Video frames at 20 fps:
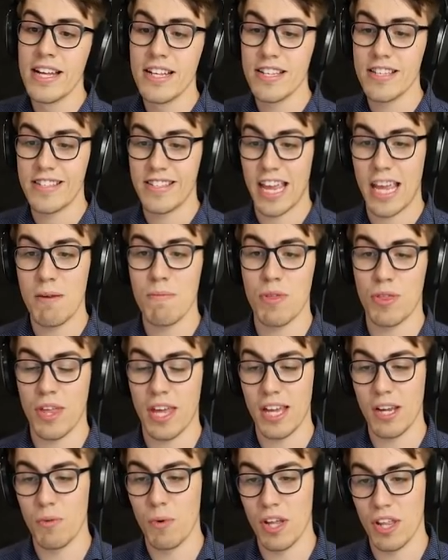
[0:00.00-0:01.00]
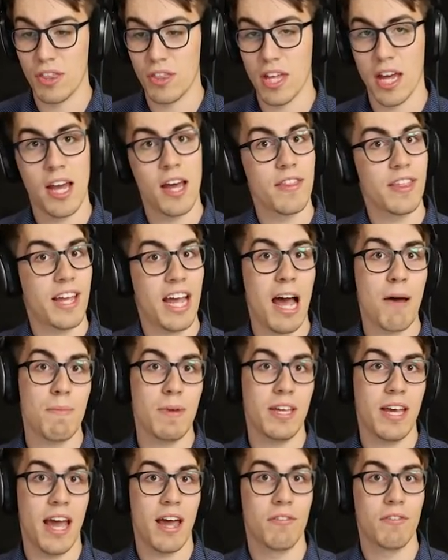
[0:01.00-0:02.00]
Same thing with uh, the
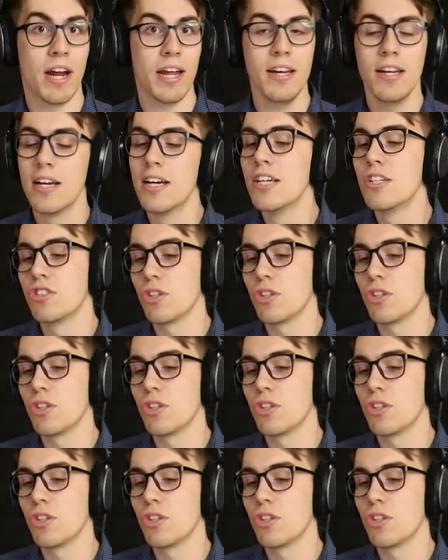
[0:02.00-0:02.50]
Copycat, right?